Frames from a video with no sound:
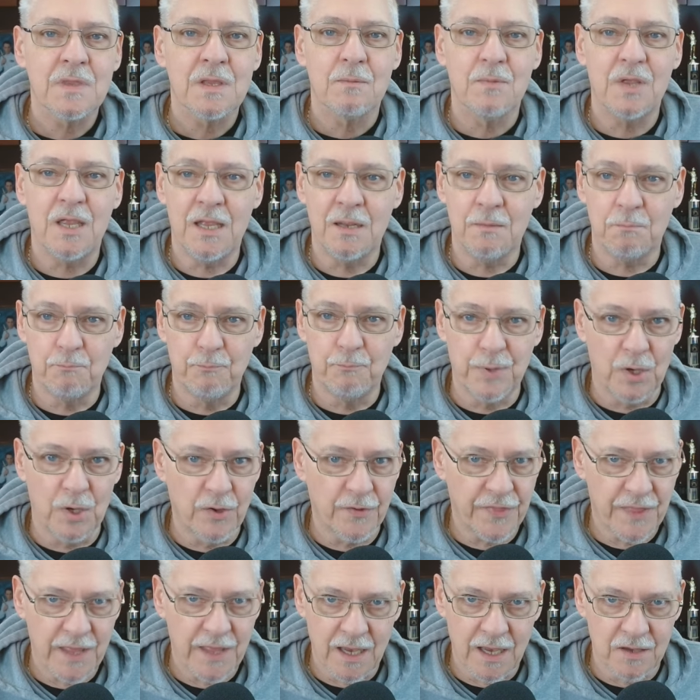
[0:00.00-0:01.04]
in
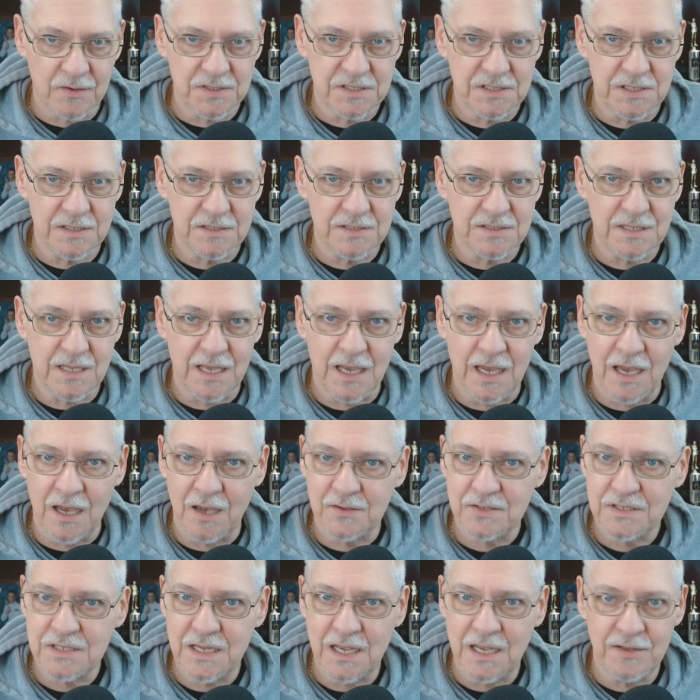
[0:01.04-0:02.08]
both houses, the
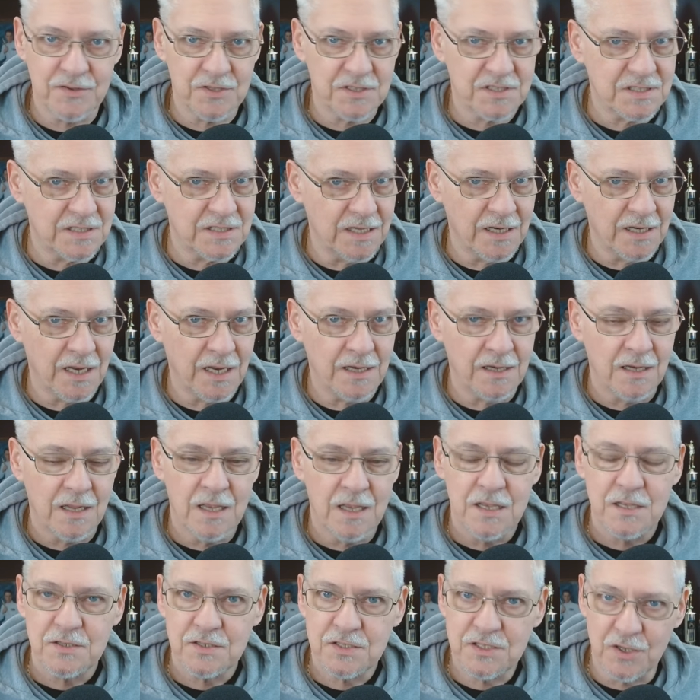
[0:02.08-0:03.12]
House and the Senate,
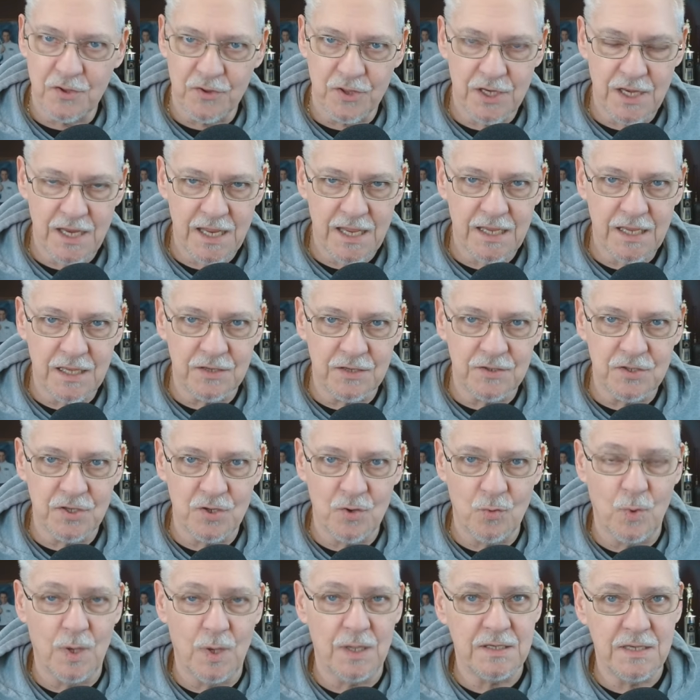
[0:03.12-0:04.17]
so that he can
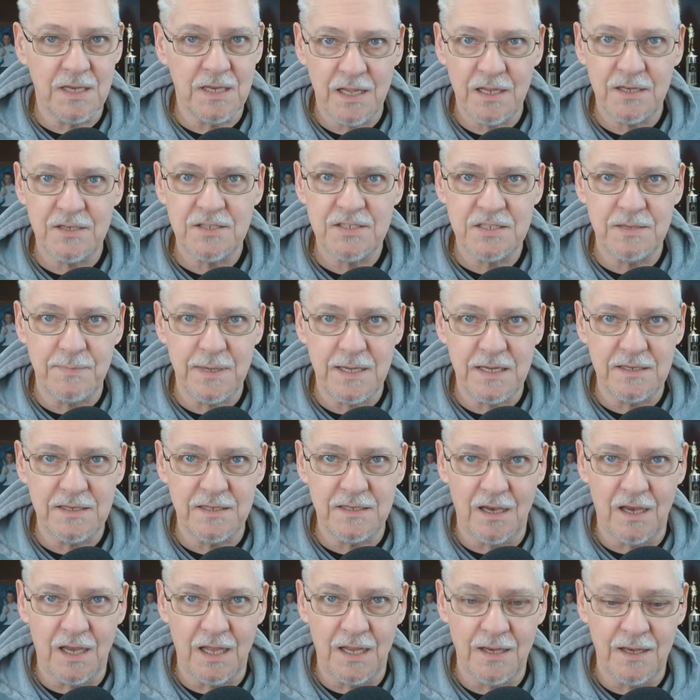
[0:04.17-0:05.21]
do what needs to be
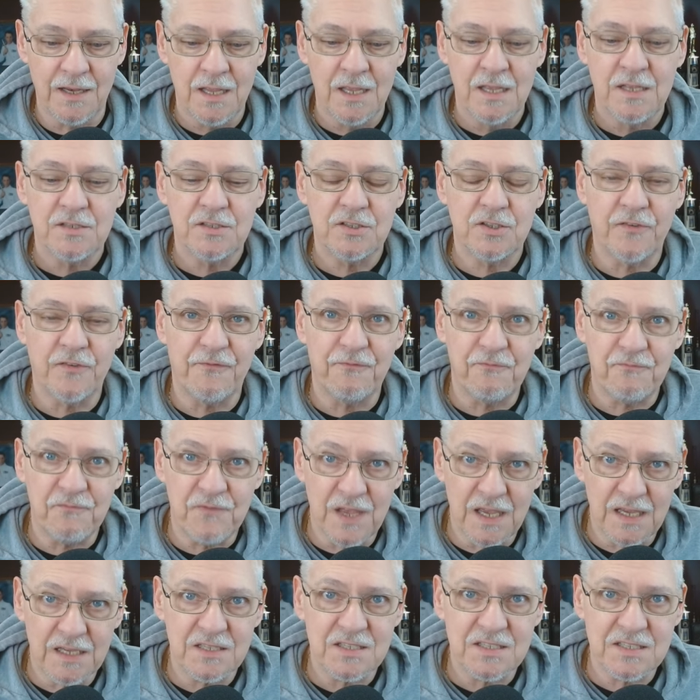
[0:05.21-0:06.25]
done to
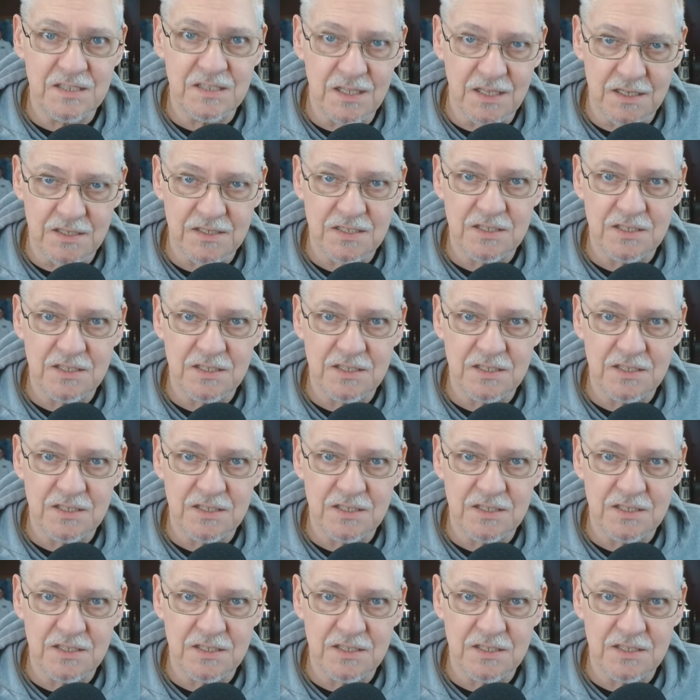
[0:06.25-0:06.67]
fix this